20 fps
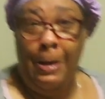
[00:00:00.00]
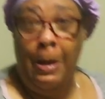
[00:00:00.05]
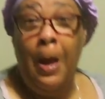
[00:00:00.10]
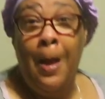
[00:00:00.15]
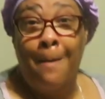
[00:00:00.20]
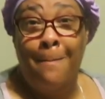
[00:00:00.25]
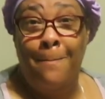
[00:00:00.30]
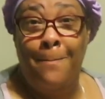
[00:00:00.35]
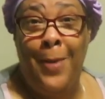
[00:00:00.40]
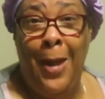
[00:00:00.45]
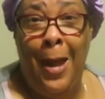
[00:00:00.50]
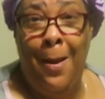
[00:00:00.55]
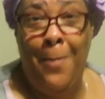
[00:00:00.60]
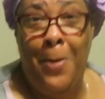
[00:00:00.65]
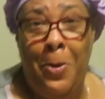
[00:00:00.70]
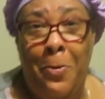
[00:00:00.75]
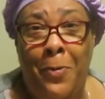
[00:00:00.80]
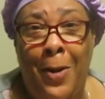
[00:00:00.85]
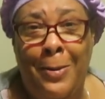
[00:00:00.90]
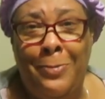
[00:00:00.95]
Uh,
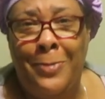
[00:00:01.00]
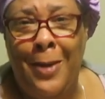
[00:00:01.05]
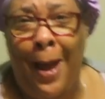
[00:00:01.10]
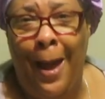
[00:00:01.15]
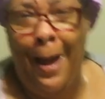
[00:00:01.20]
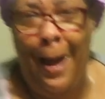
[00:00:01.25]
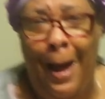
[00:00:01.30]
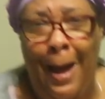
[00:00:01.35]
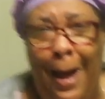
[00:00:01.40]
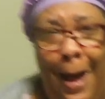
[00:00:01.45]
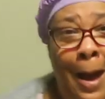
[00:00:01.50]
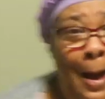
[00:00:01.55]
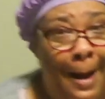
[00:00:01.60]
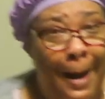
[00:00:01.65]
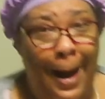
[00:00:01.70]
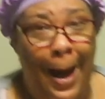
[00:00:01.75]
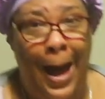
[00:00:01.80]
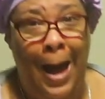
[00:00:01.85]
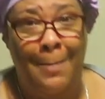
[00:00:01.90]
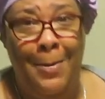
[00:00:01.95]
baby, what's I,
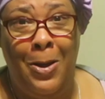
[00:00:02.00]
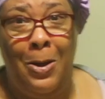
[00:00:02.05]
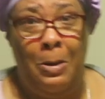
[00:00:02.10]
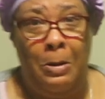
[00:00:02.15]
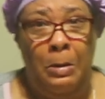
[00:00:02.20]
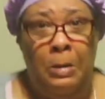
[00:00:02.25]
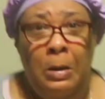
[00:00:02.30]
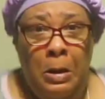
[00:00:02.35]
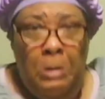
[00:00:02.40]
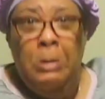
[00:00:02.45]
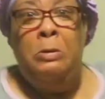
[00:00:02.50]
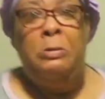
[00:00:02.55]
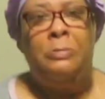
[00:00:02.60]
I, I'm a